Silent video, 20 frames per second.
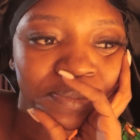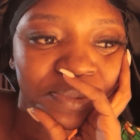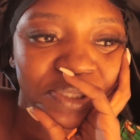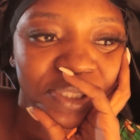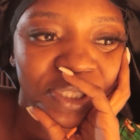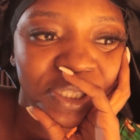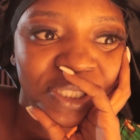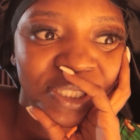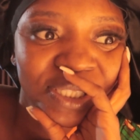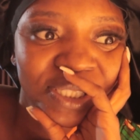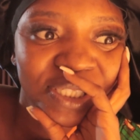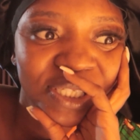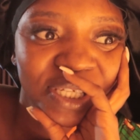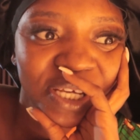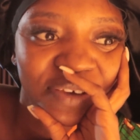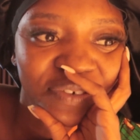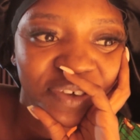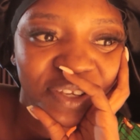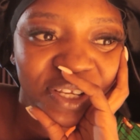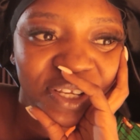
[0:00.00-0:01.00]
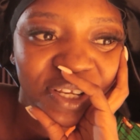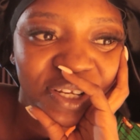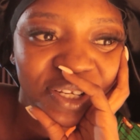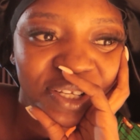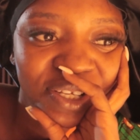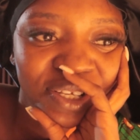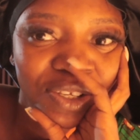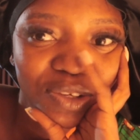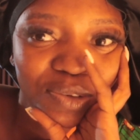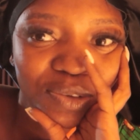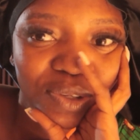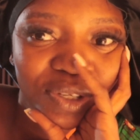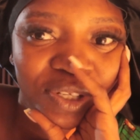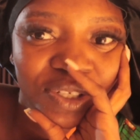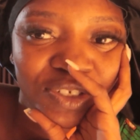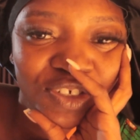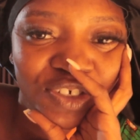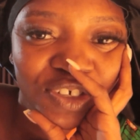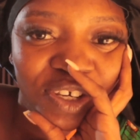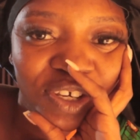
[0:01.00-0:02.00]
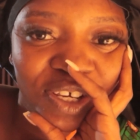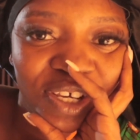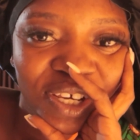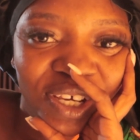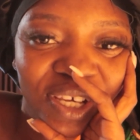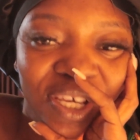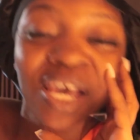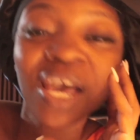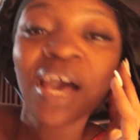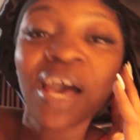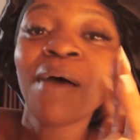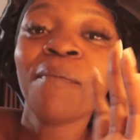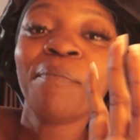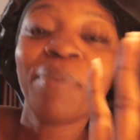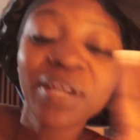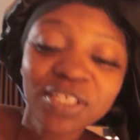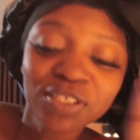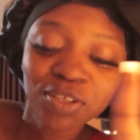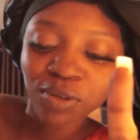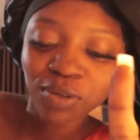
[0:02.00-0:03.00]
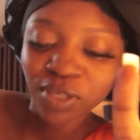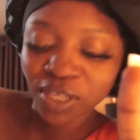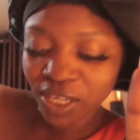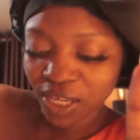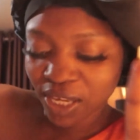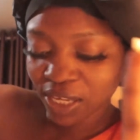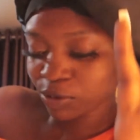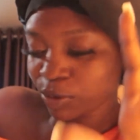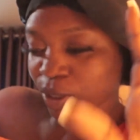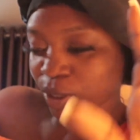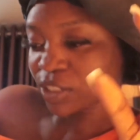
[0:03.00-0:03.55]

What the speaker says: See, definitely, you'll enjoy it. But it's okay. I just